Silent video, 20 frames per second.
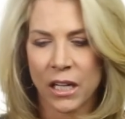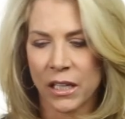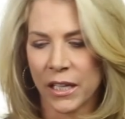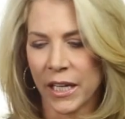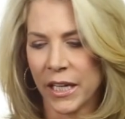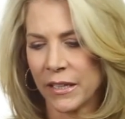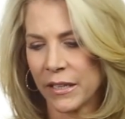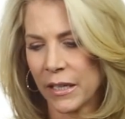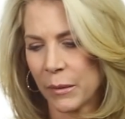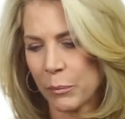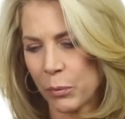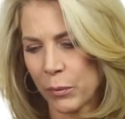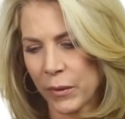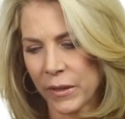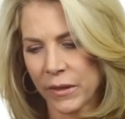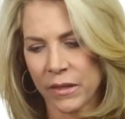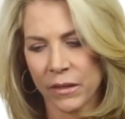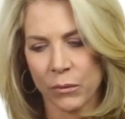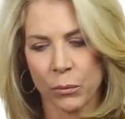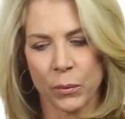I'll end up
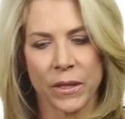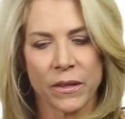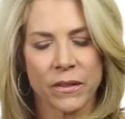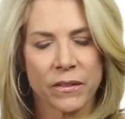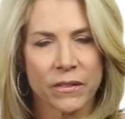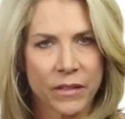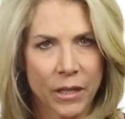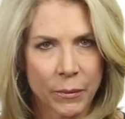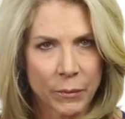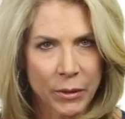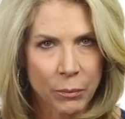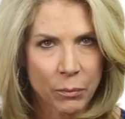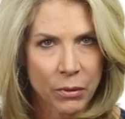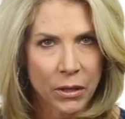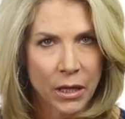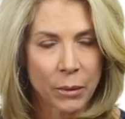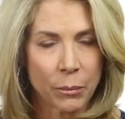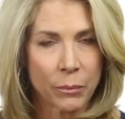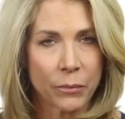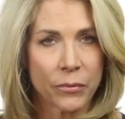with stomach
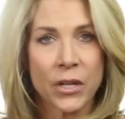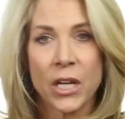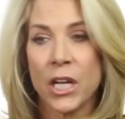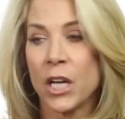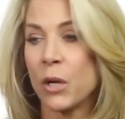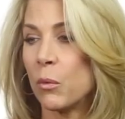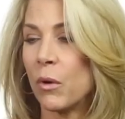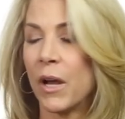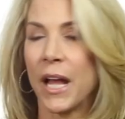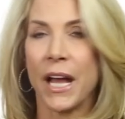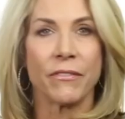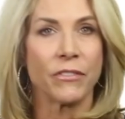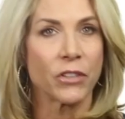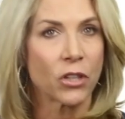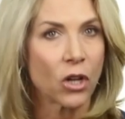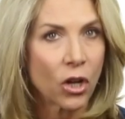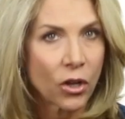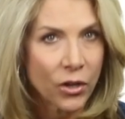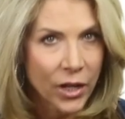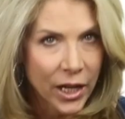problems. We'll have
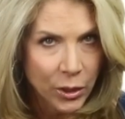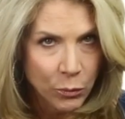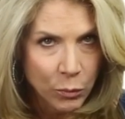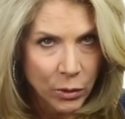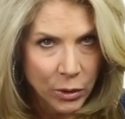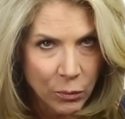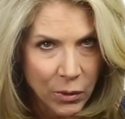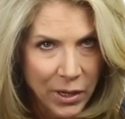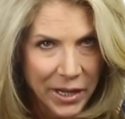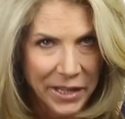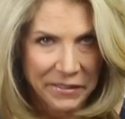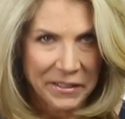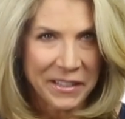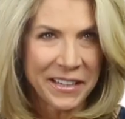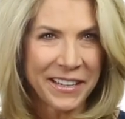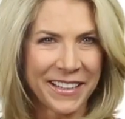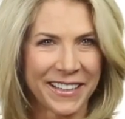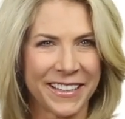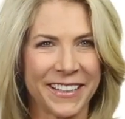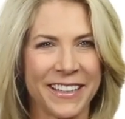to call 911.
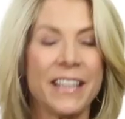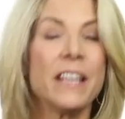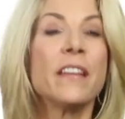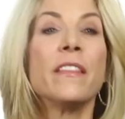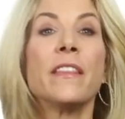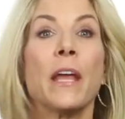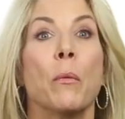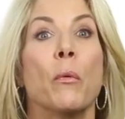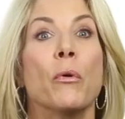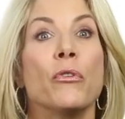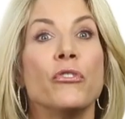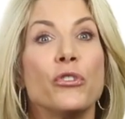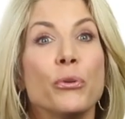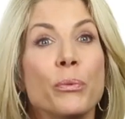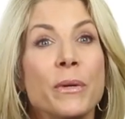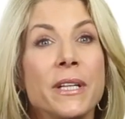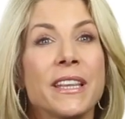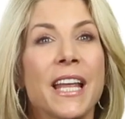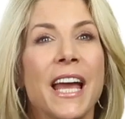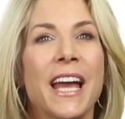They won't
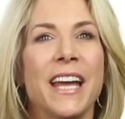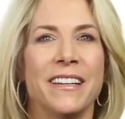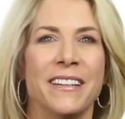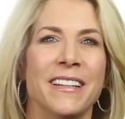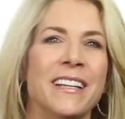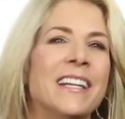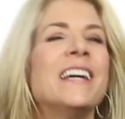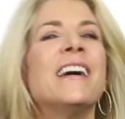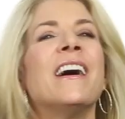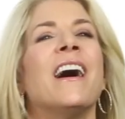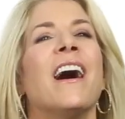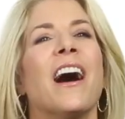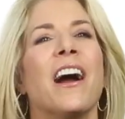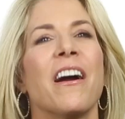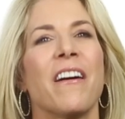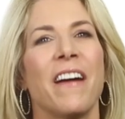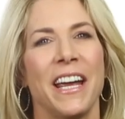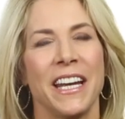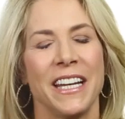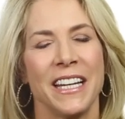do it then.
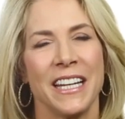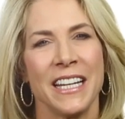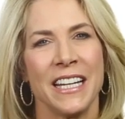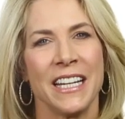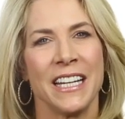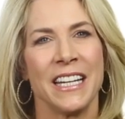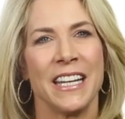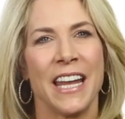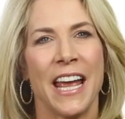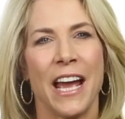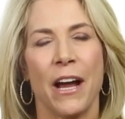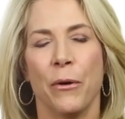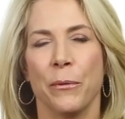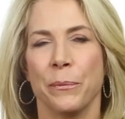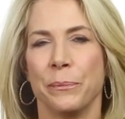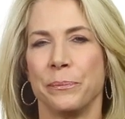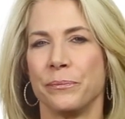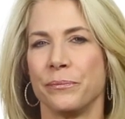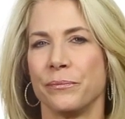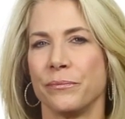All right, now,
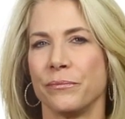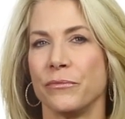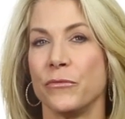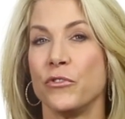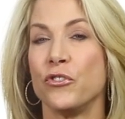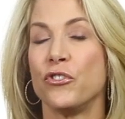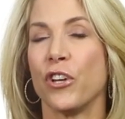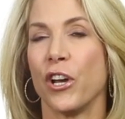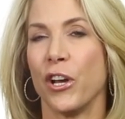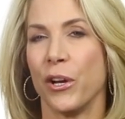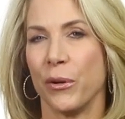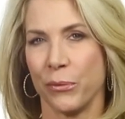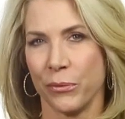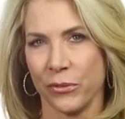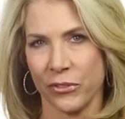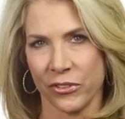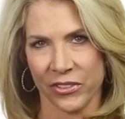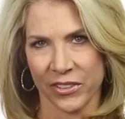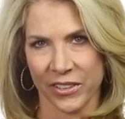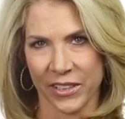
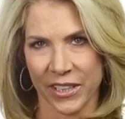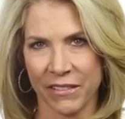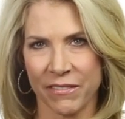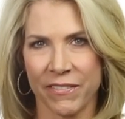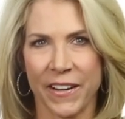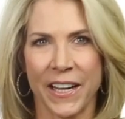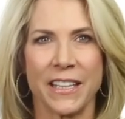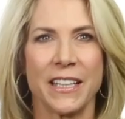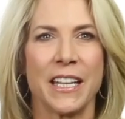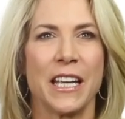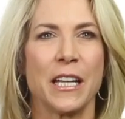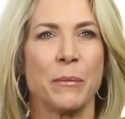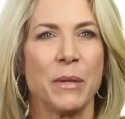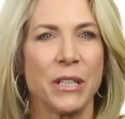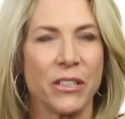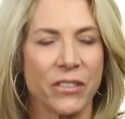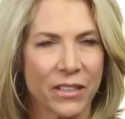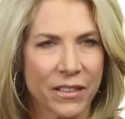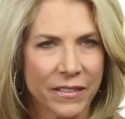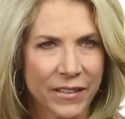don't invite the
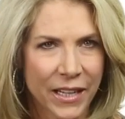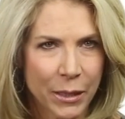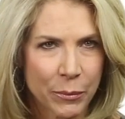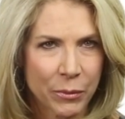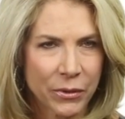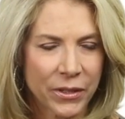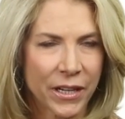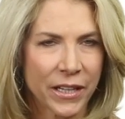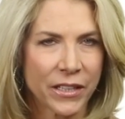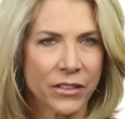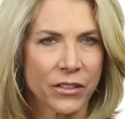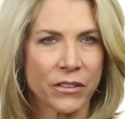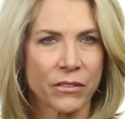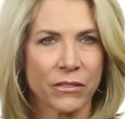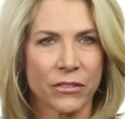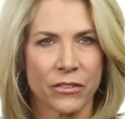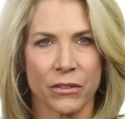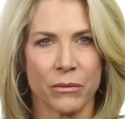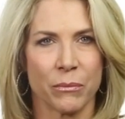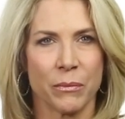enemy to the table. Now, I
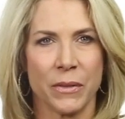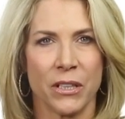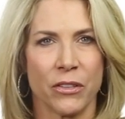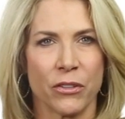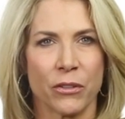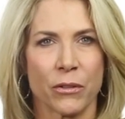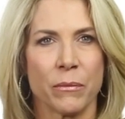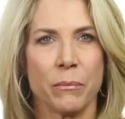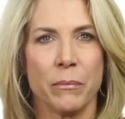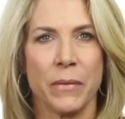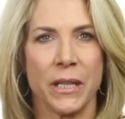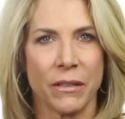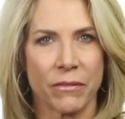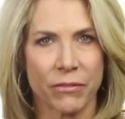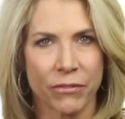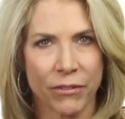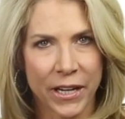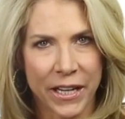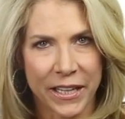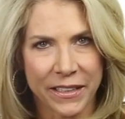don't mean your mean
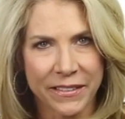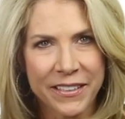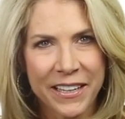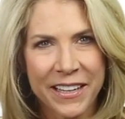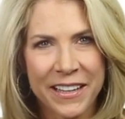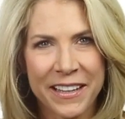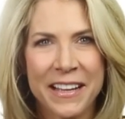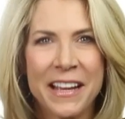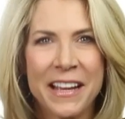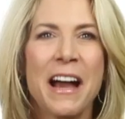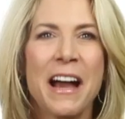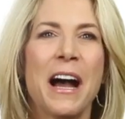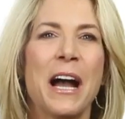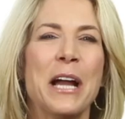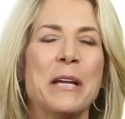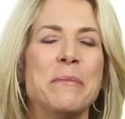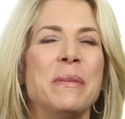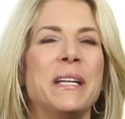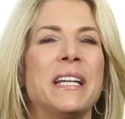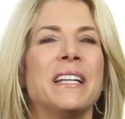friend.
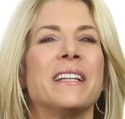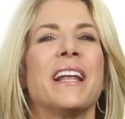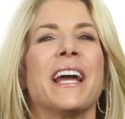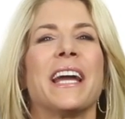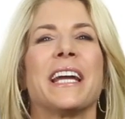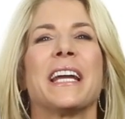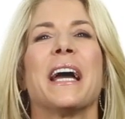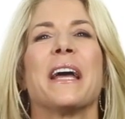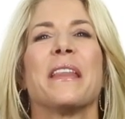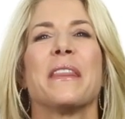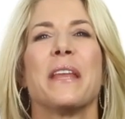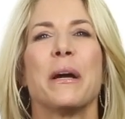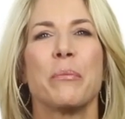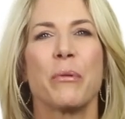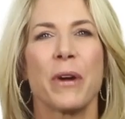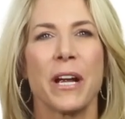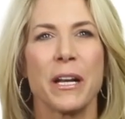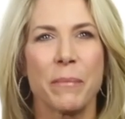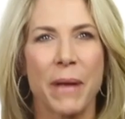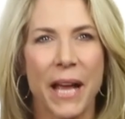I mean like the
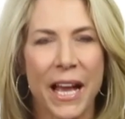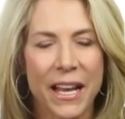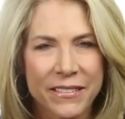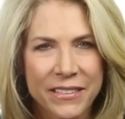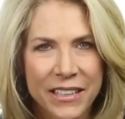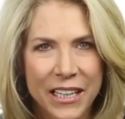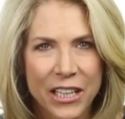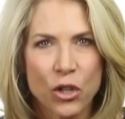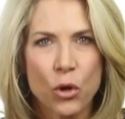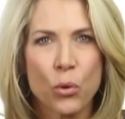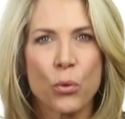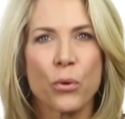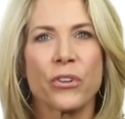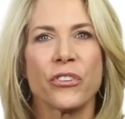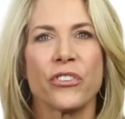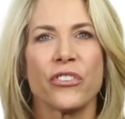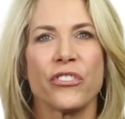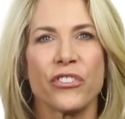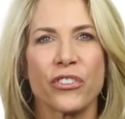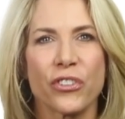bread basket or
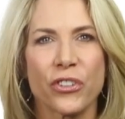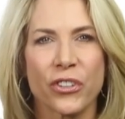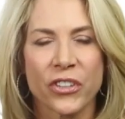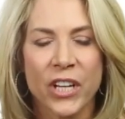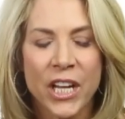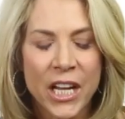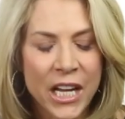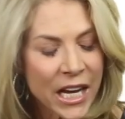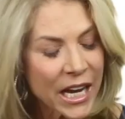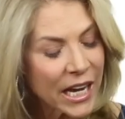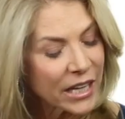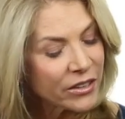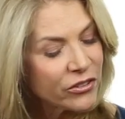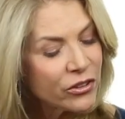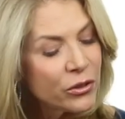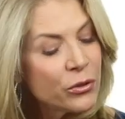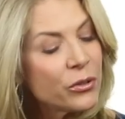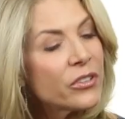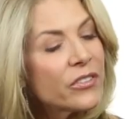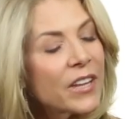dessert. As
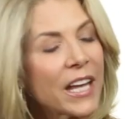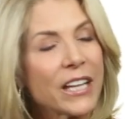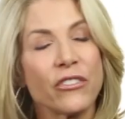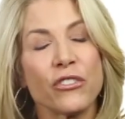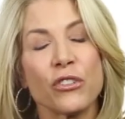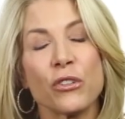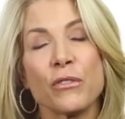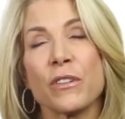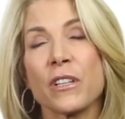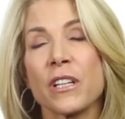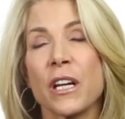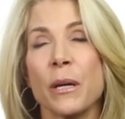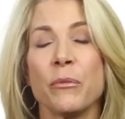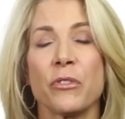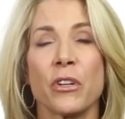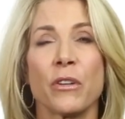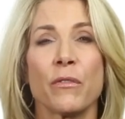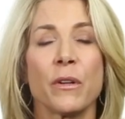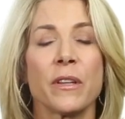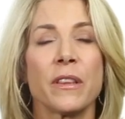soon as that server
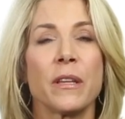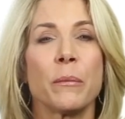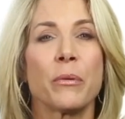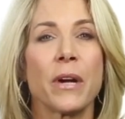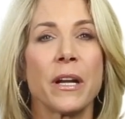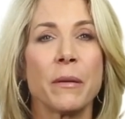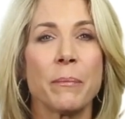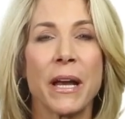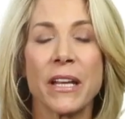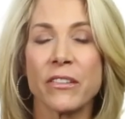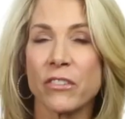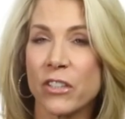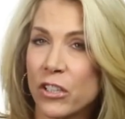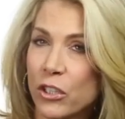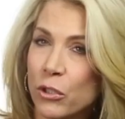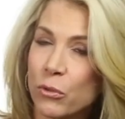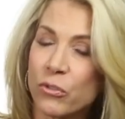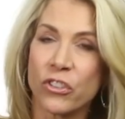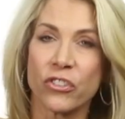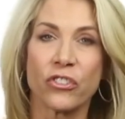comes over with the bread
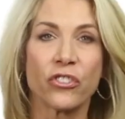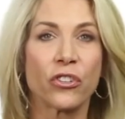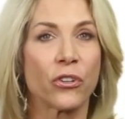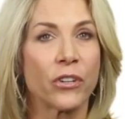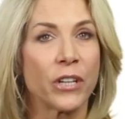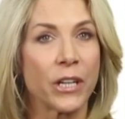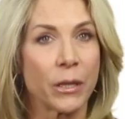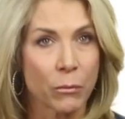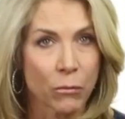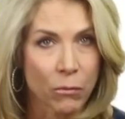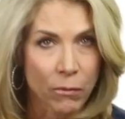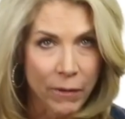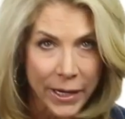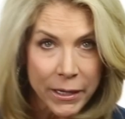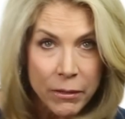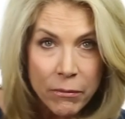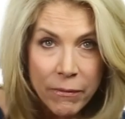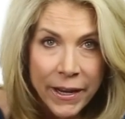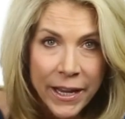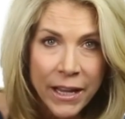basket, you just turn him
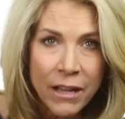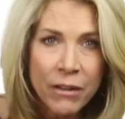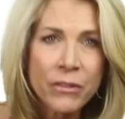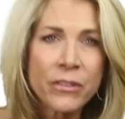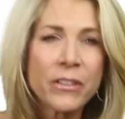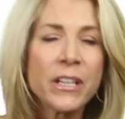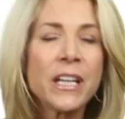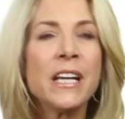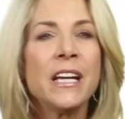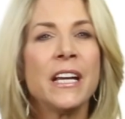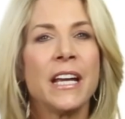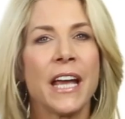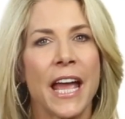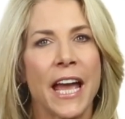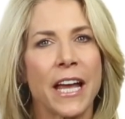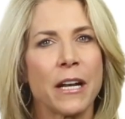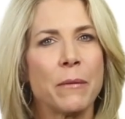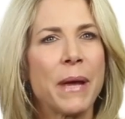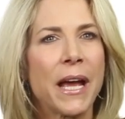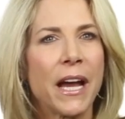right around,
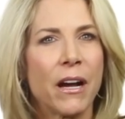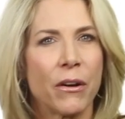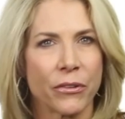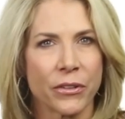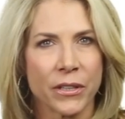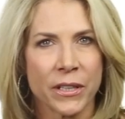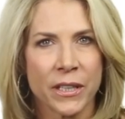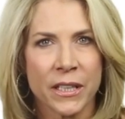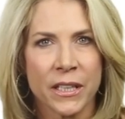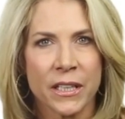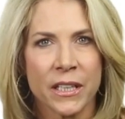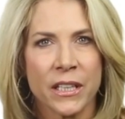head him out.